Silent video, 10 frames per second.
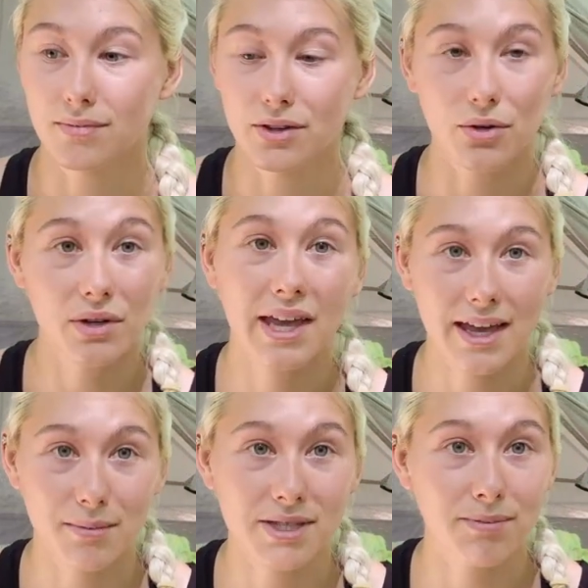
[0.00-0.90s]
little
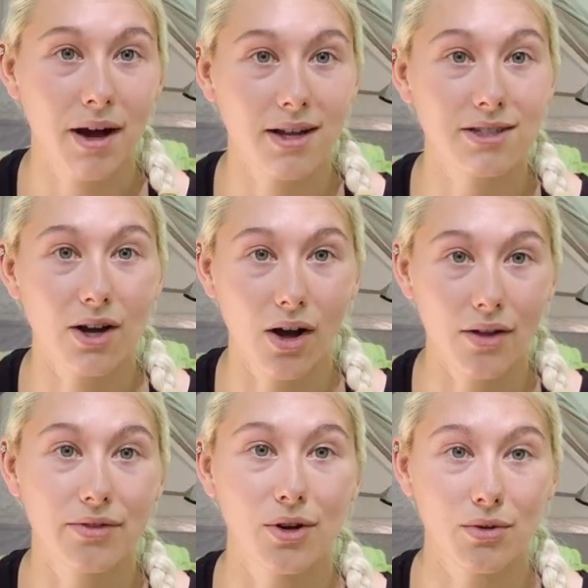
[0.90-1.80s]
camp spots
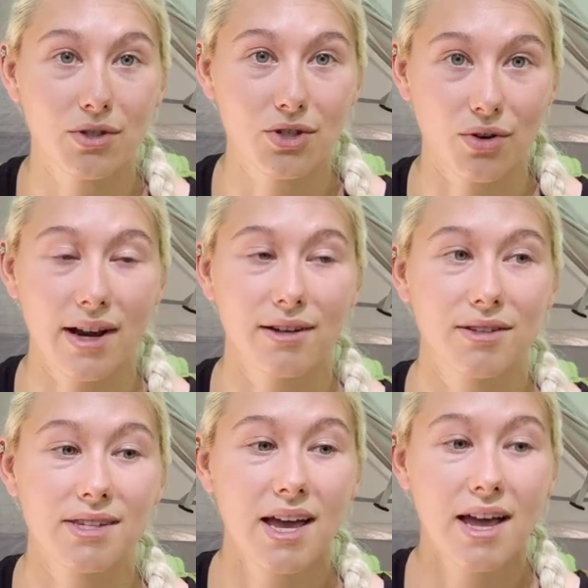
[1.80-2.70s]
on those
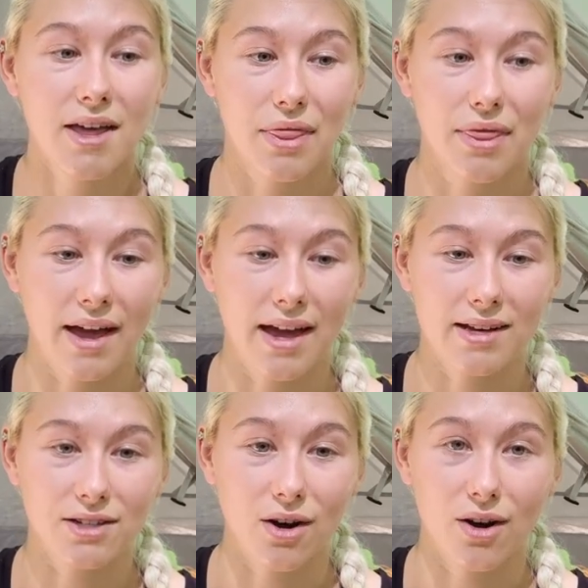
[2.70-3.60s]
trails that
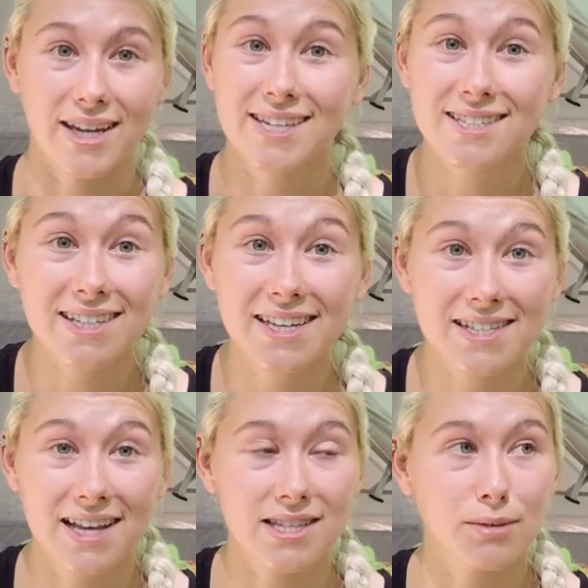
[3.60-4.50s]
are easily
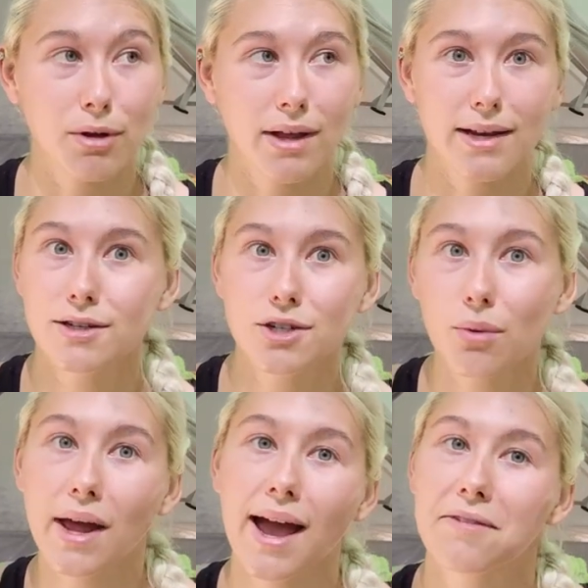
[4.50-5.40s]
accessible, and you
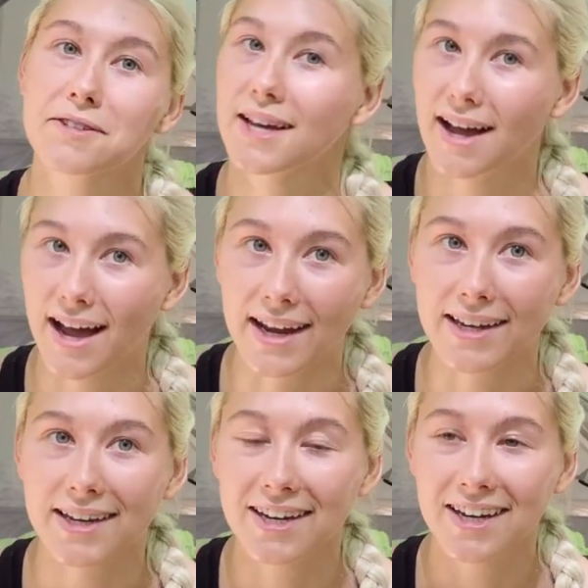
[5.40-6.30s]
don't have to
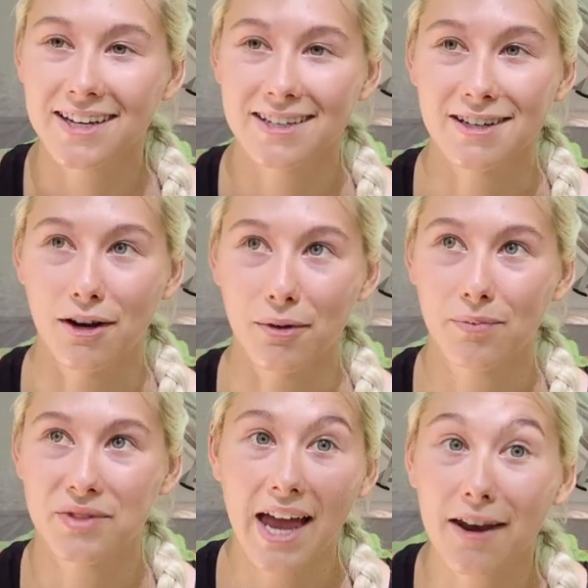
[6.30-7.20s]
hike, you know,
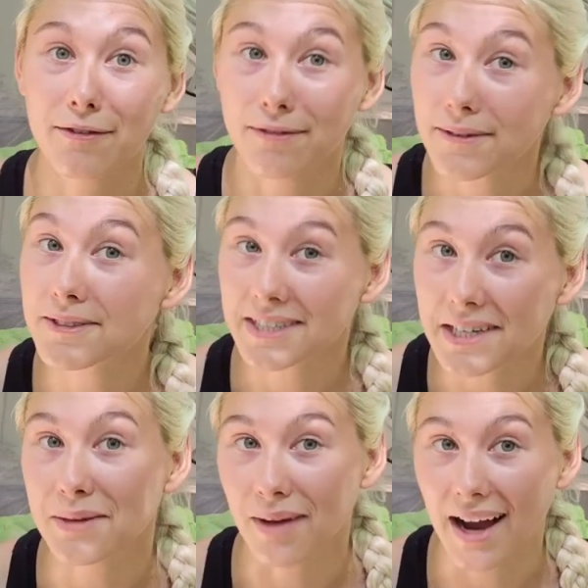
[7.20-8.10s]
10,
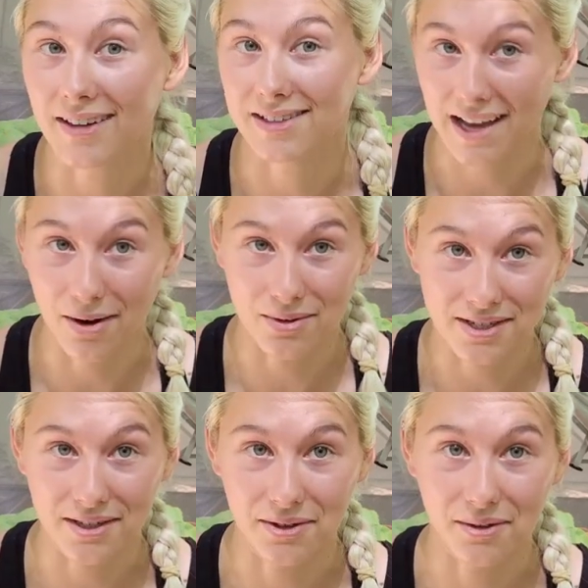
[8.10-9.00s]
15 miles out
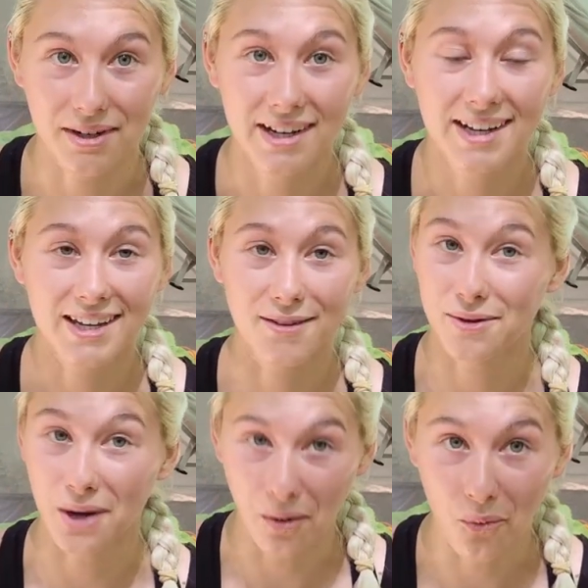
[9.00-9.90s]
to if
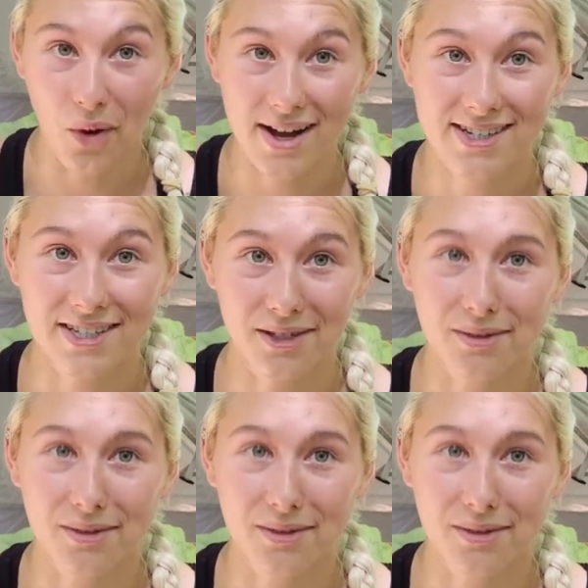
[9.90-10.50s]
you don't want to.